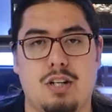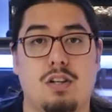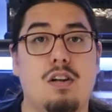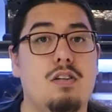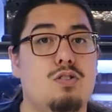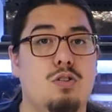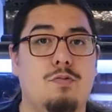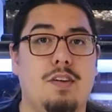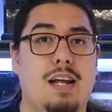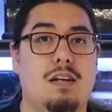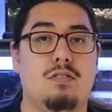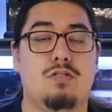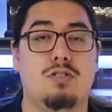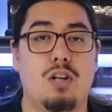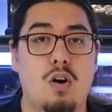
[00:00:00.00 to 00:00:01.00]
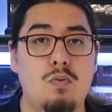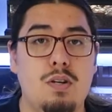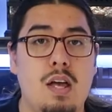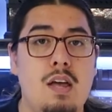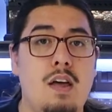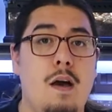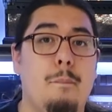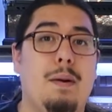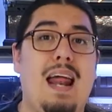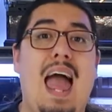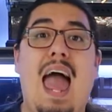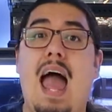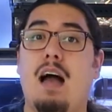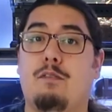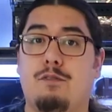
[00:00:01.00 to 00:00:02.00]
A lot of juveniles don't, but
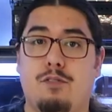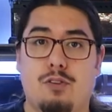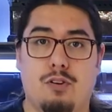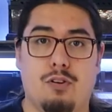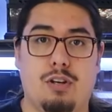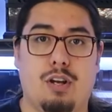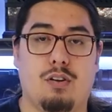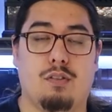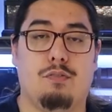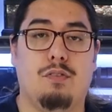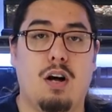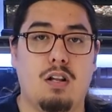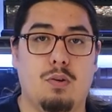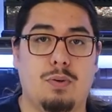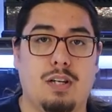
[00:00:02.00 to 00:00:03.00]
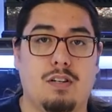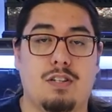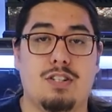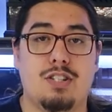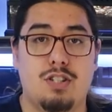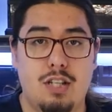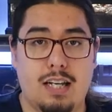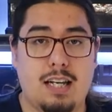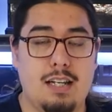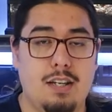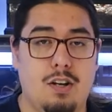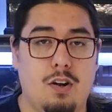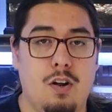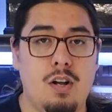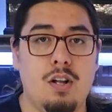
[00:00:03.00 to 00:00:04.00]
after a year, the following year, the second
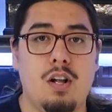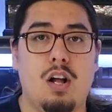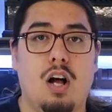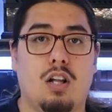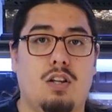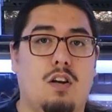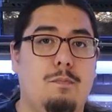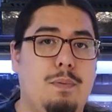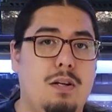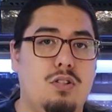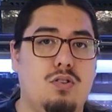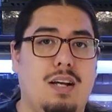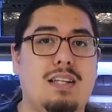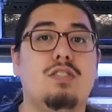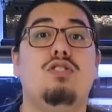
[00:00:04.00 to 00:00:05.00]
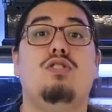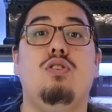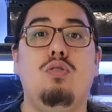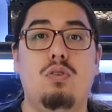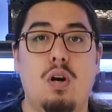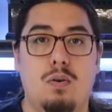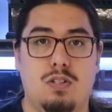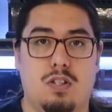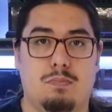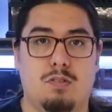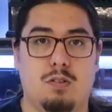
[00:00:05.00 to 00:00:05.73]
year, a lot of bearded dragons do go into